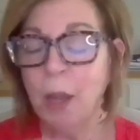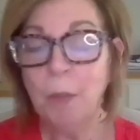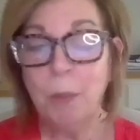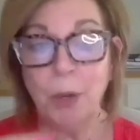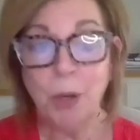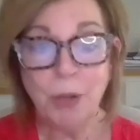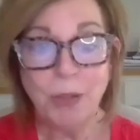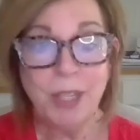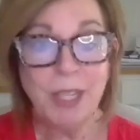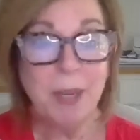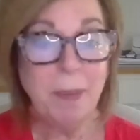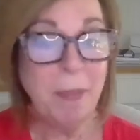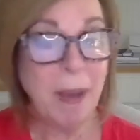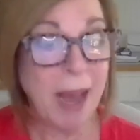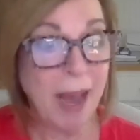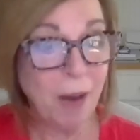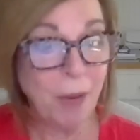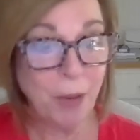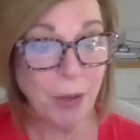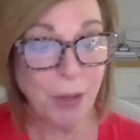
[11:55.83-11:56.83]
Protein
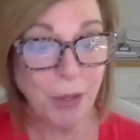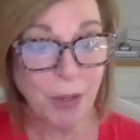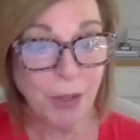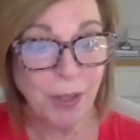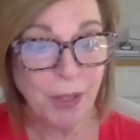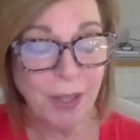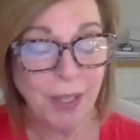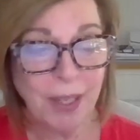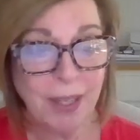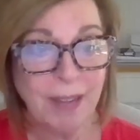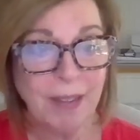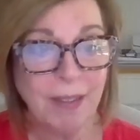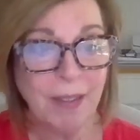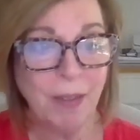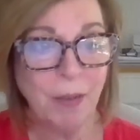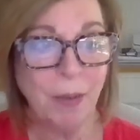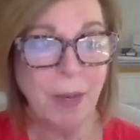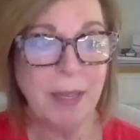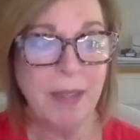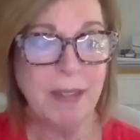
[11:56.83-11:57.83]
powder is a
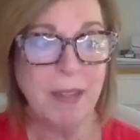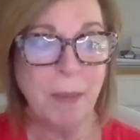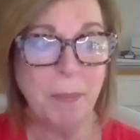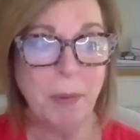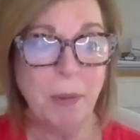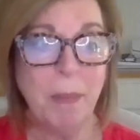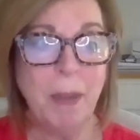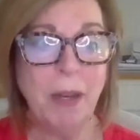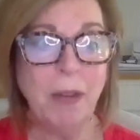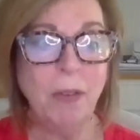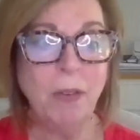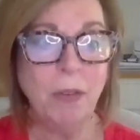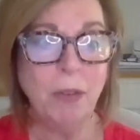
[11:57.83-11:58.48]
great supplemental